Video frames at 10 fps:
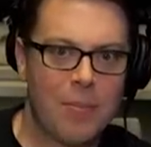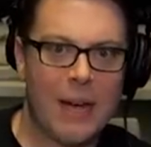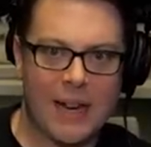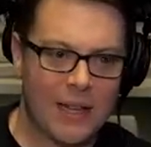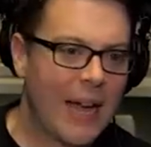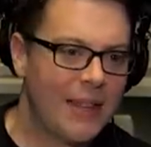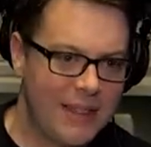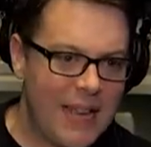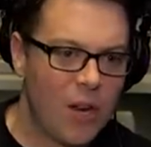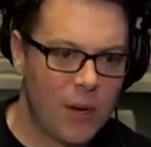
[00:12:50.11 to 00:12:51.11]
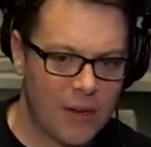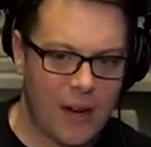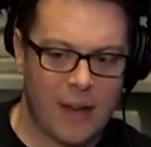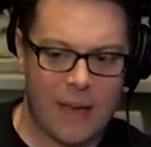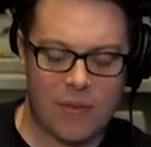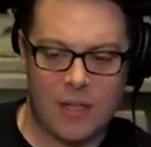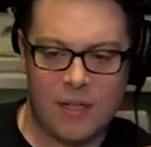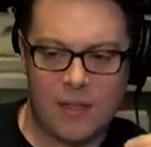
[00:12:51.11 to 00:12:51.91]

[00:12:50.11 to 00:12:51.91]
I'm not gonna. they know you're there, Kevin.